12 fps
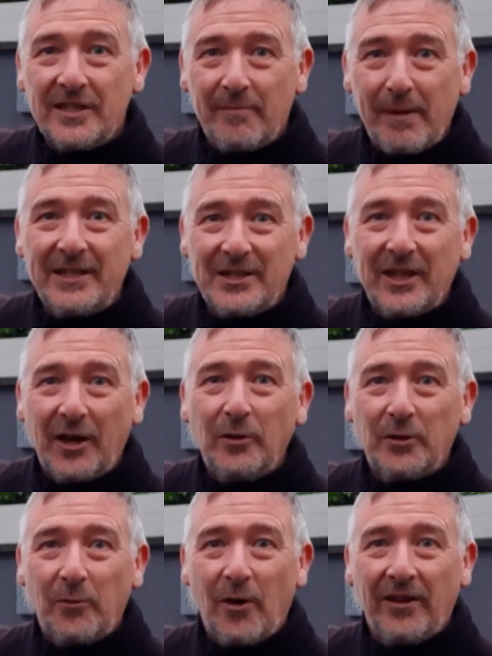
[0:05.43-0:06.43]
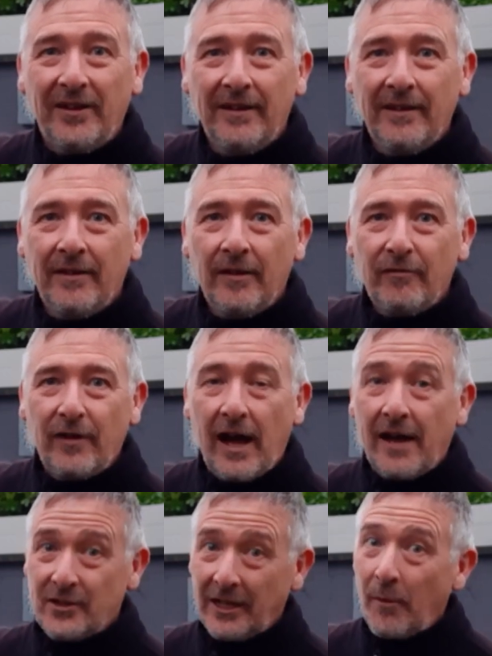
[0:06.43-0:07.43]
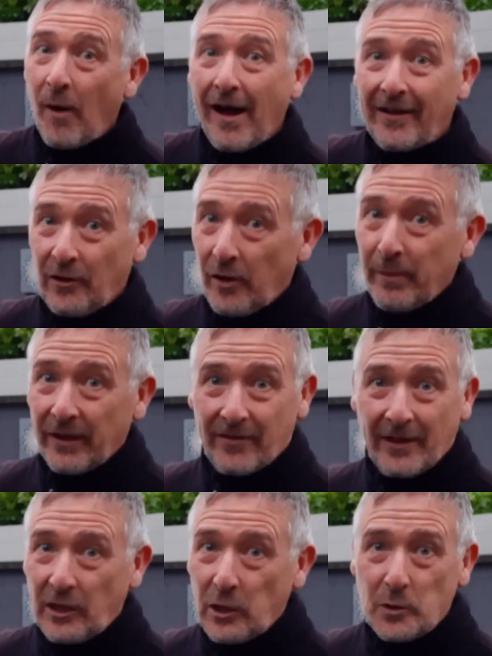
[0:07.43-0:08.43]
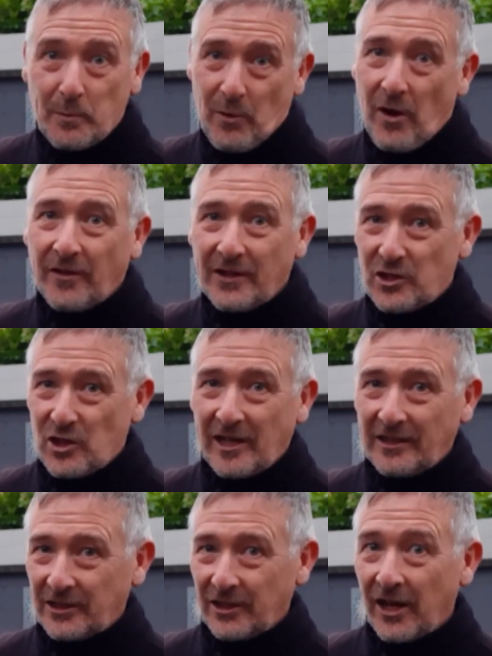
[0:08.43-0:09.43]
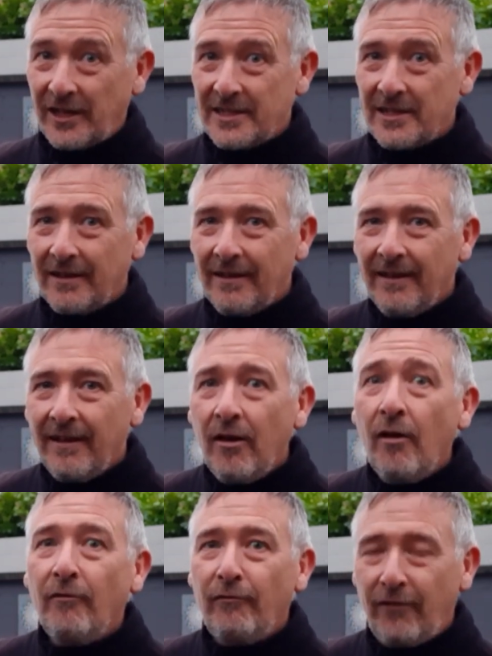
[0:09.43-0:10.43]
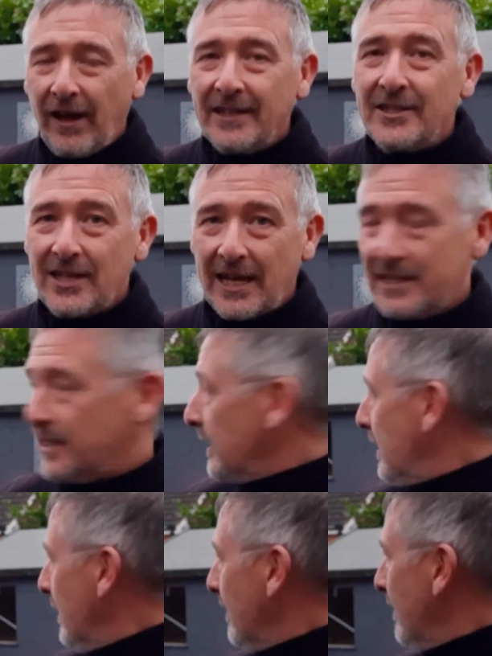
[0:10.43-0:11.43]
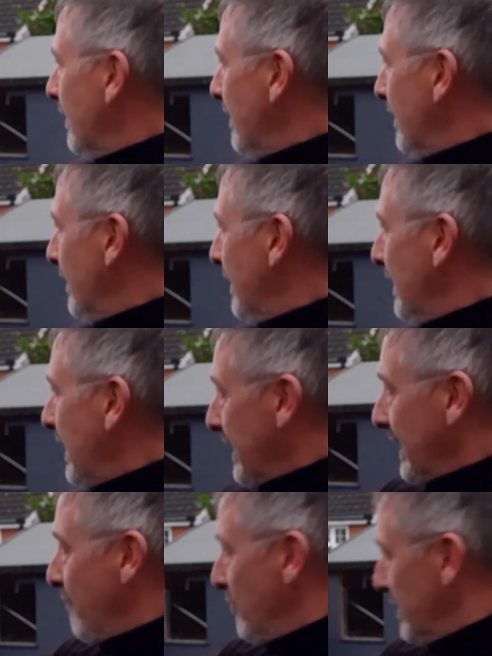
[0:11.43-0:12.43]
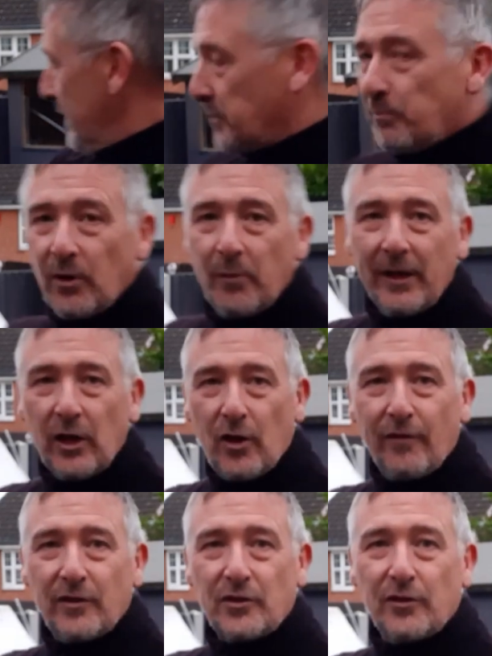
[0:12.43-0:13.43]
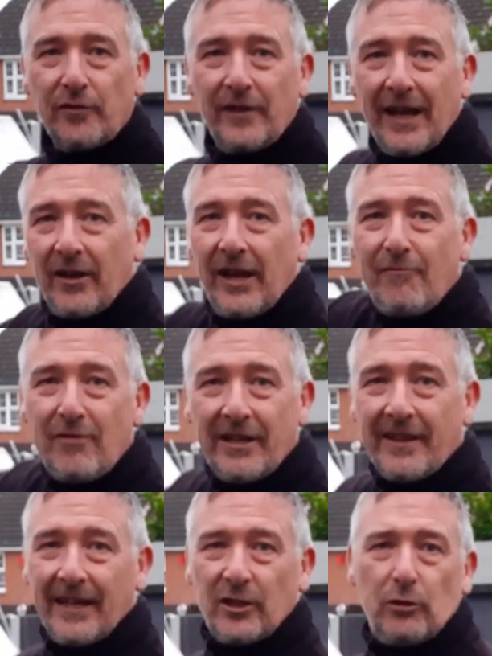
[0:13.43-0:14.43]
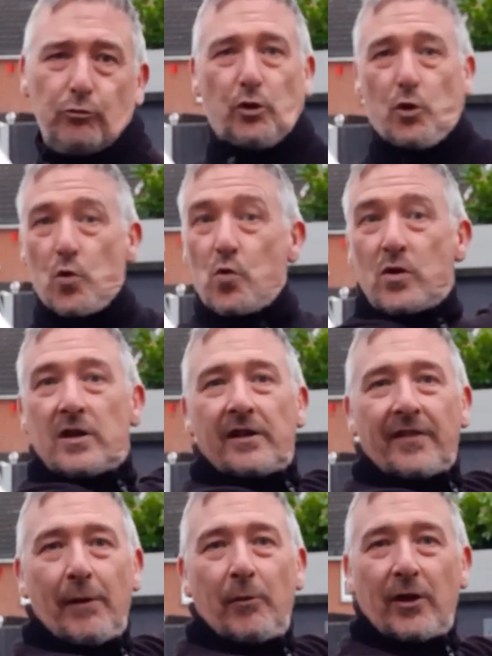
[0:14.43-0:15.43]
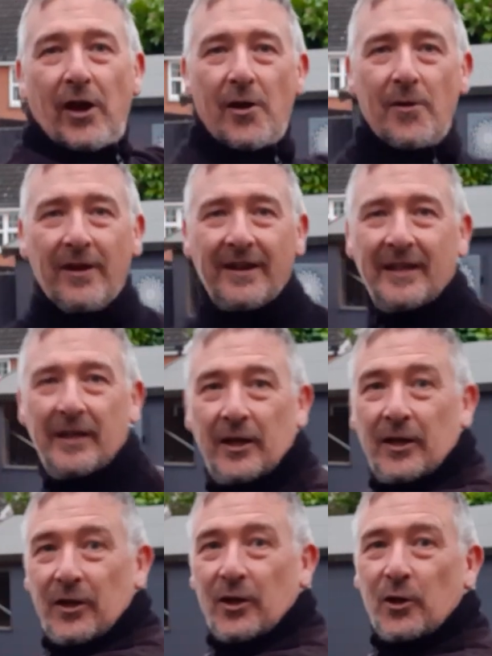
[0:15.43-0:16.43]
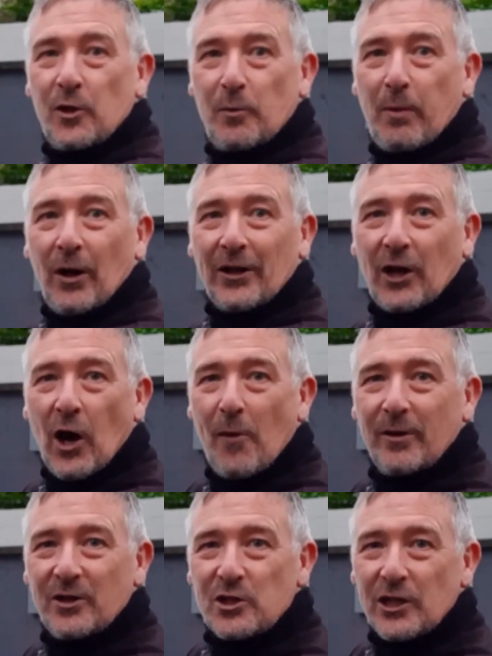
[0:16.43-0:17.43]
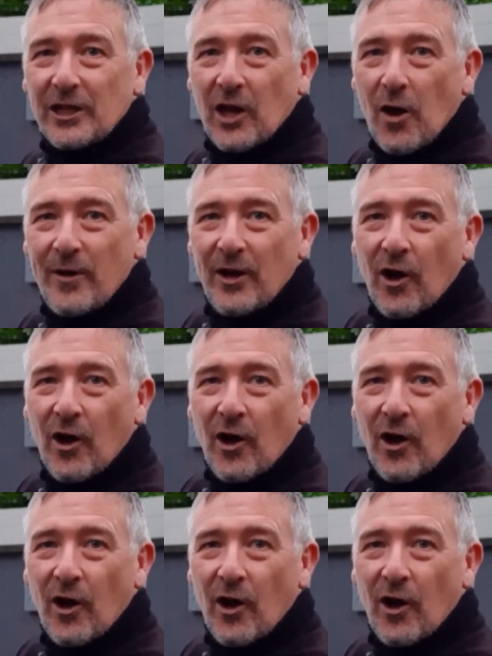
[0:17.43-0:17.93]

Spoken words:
I've managed to get hold of one. I tell you what, I got a big thank you to put on this channel tonight. Fantastic. I can get rid of this blooming cover stuff now. Get rid of that. That will go. New polycarbonate sheet going